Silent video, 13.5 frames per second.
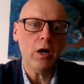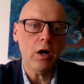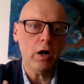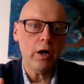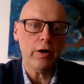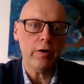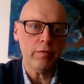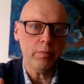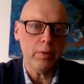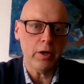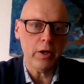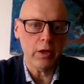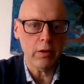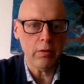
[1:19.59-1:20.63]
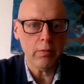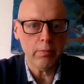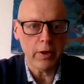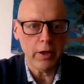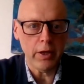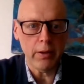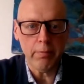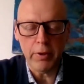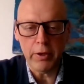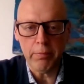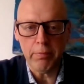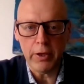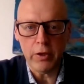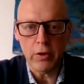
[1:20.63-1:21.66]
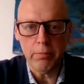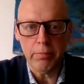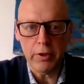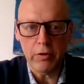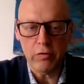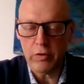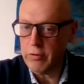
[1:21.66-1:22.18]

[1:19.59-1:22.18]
hired by companies.